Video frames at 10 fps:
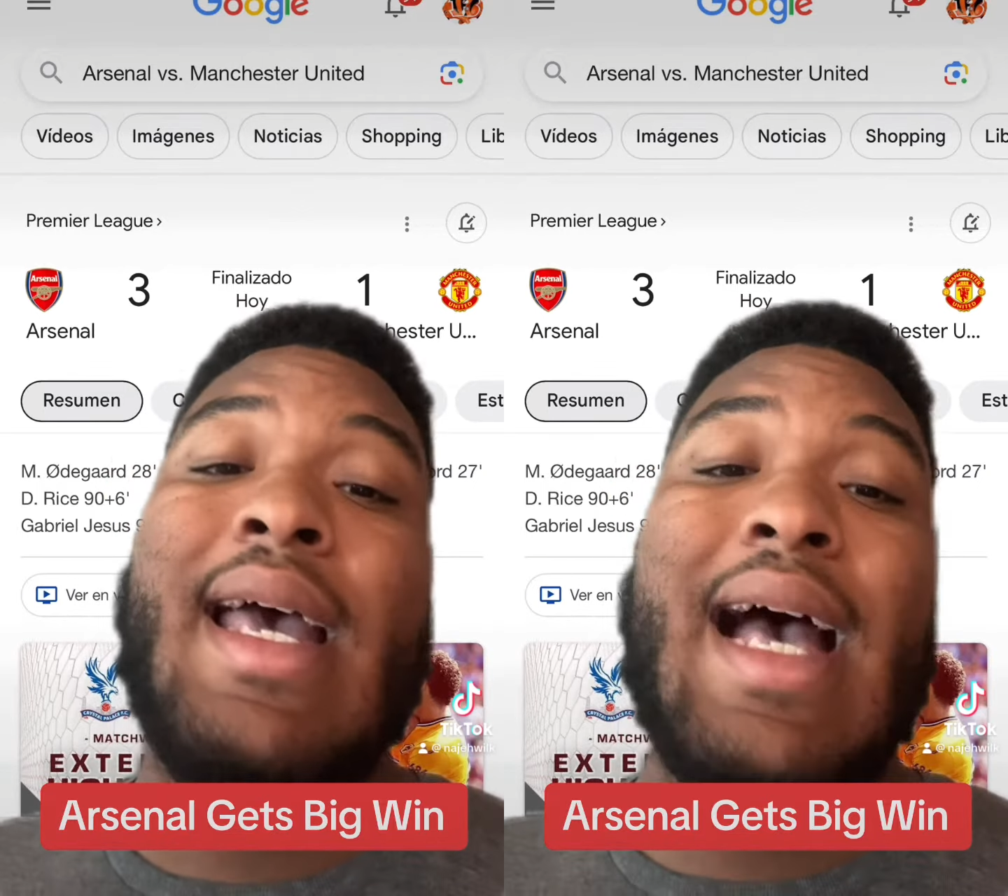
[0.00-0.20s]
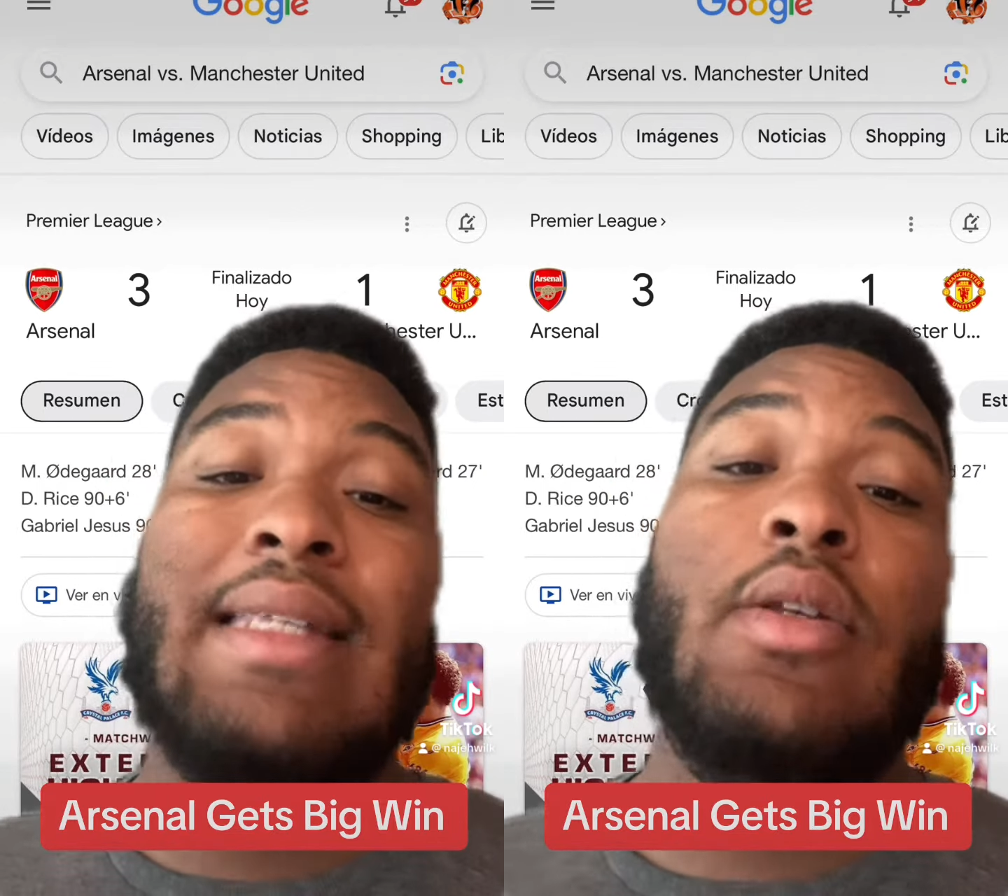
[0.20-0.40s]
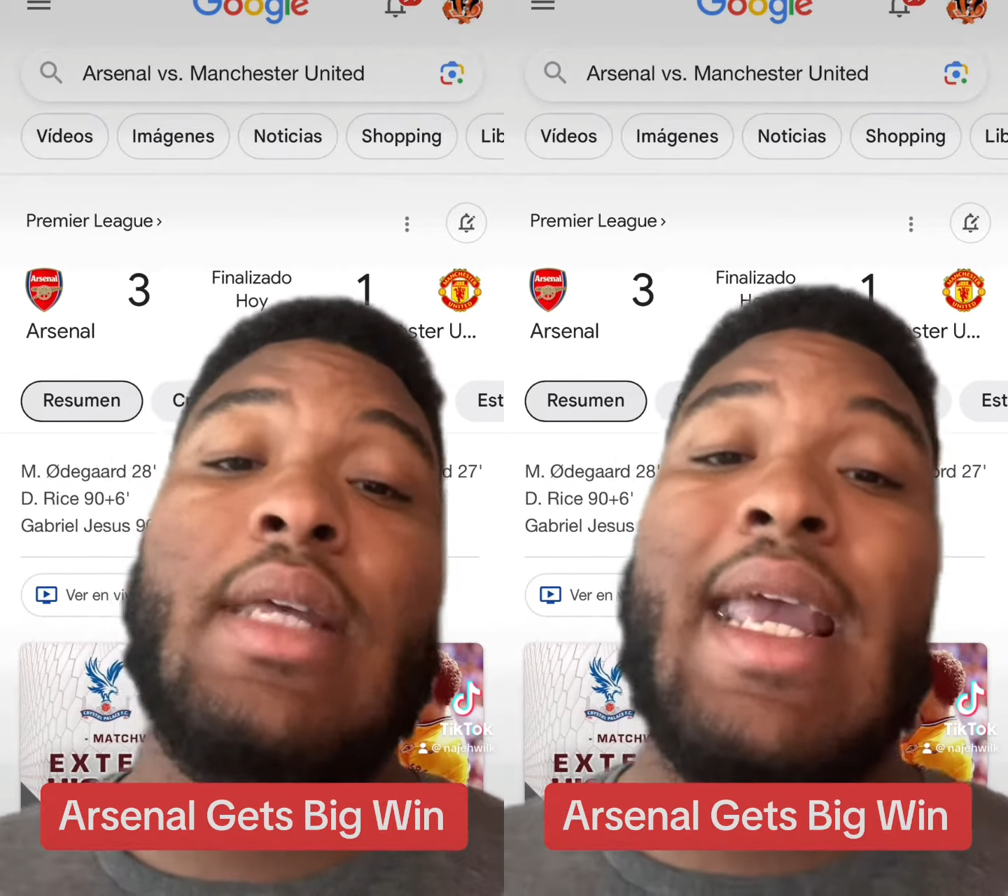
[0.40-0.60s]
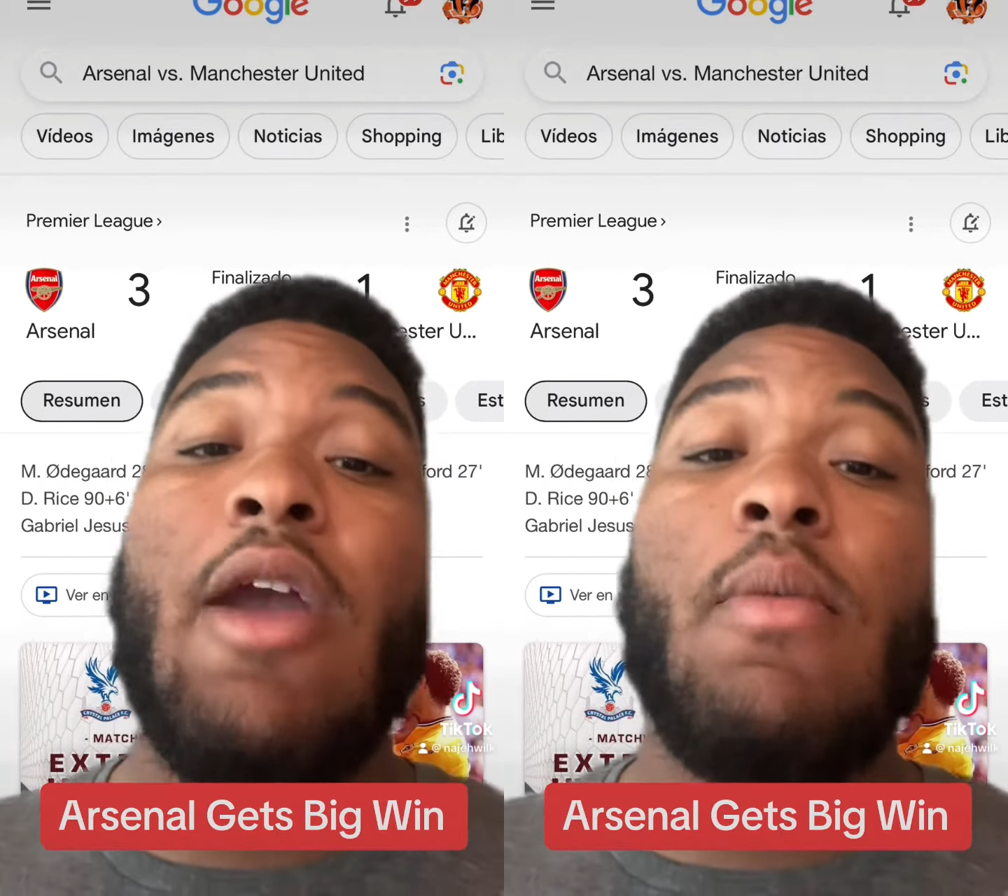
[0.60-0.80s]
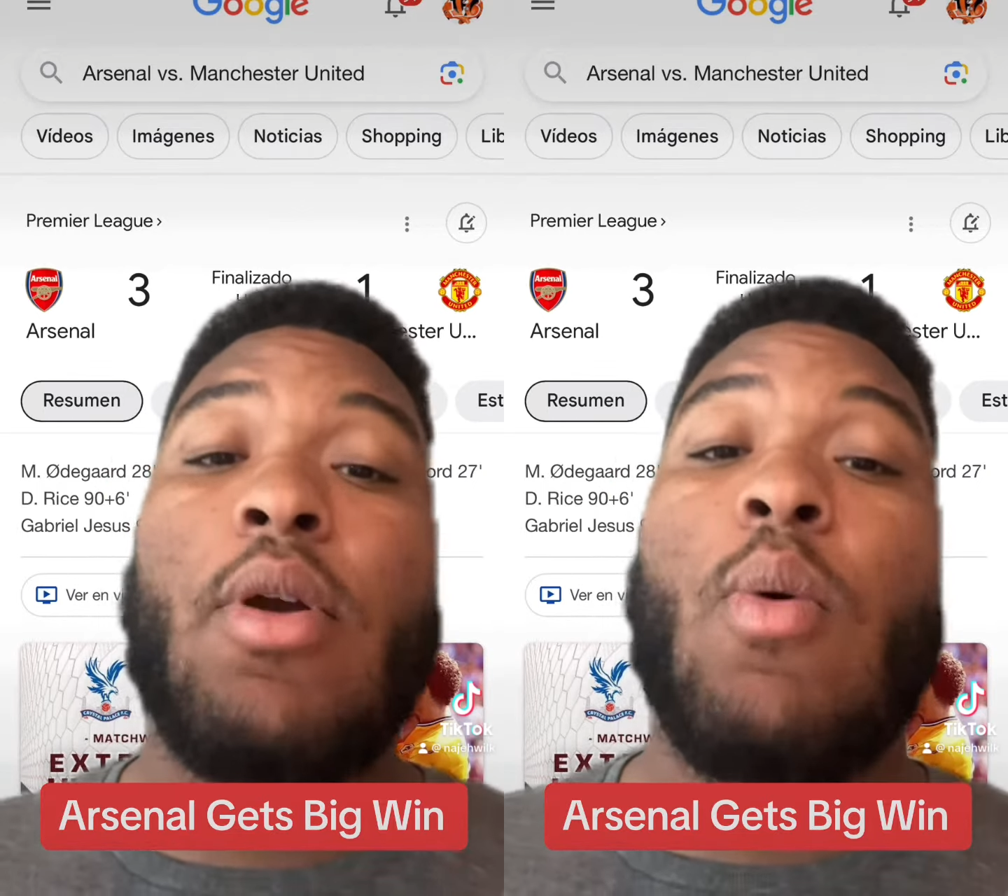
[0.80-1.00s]
I still think
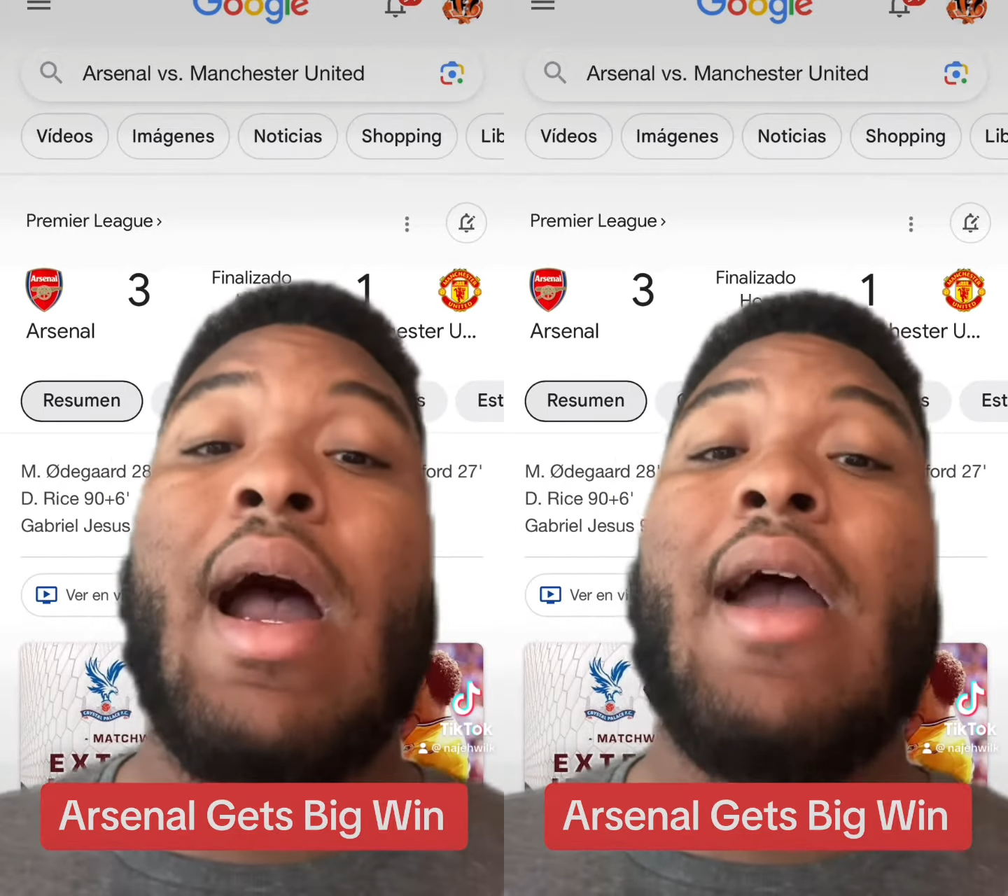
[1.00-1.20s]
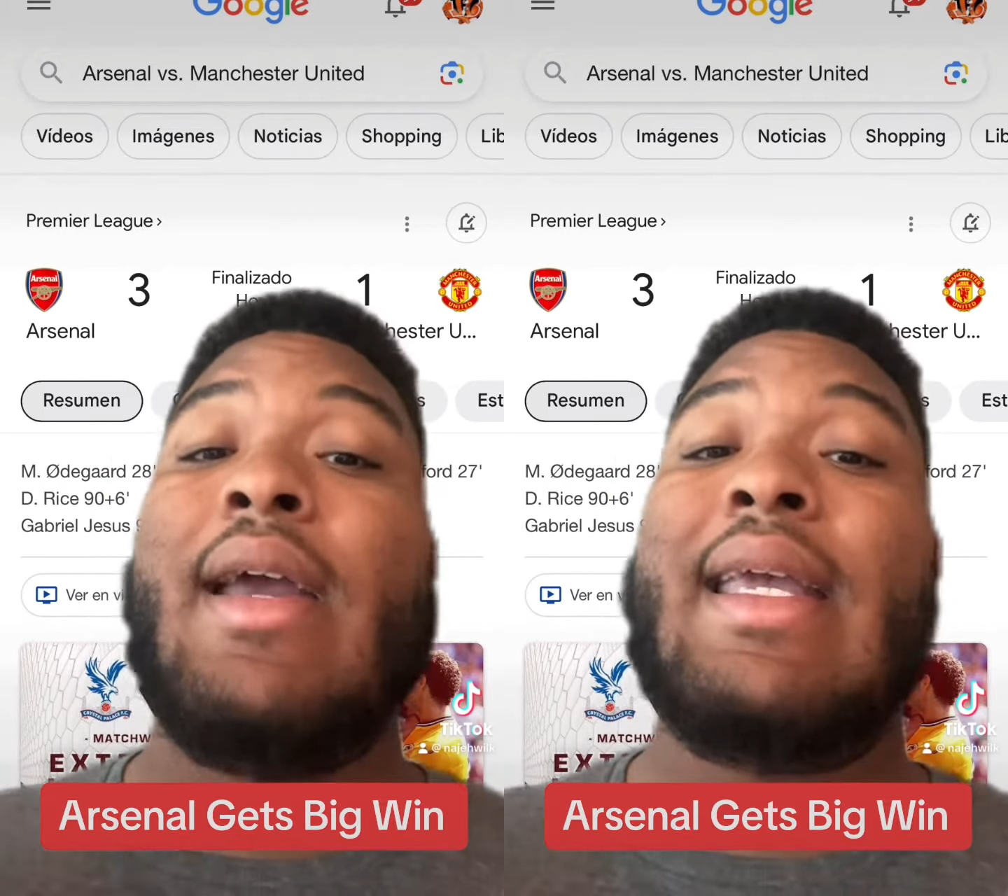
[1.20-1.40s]
Harry Maguire,